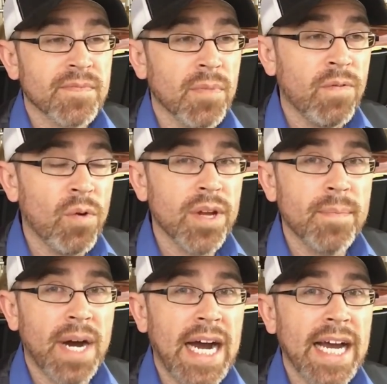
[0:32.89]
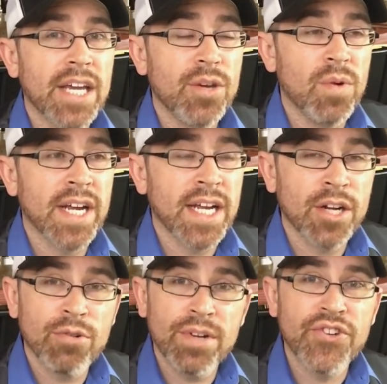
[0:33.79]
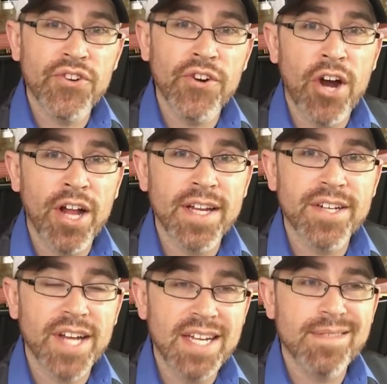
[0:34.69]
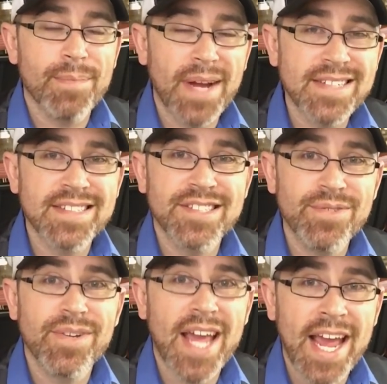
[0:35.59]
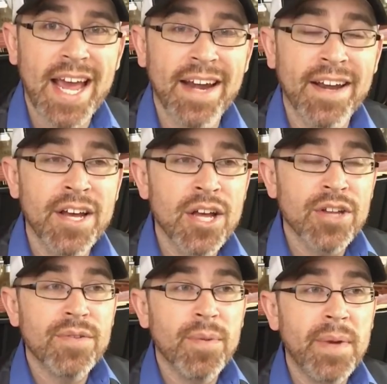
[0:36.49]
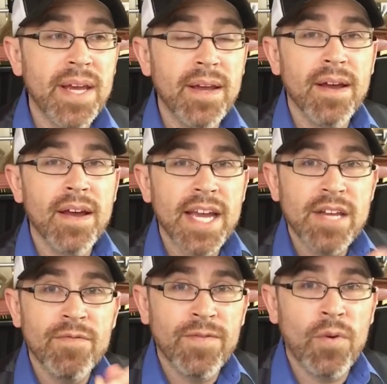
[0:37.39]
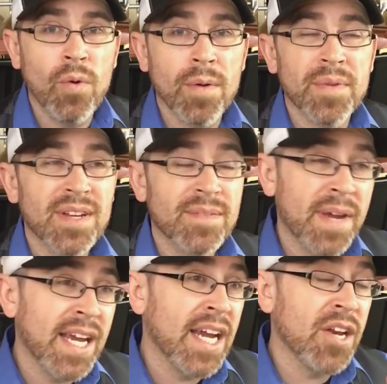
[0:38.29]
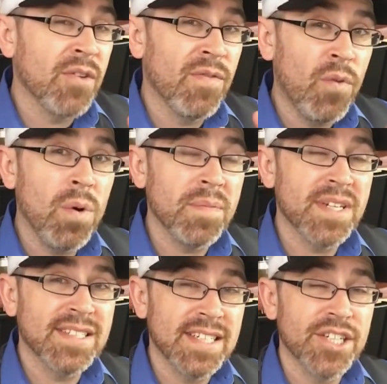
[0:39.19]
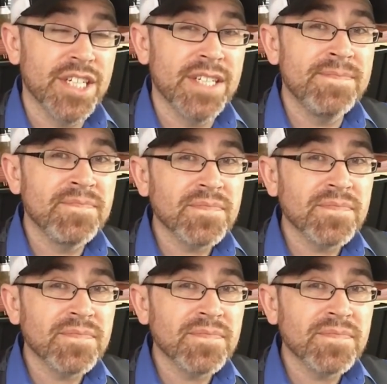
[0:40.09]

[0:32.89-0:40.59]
Before you buy, you want to increase your knowledge as best as you can to be informed, because making an informed decision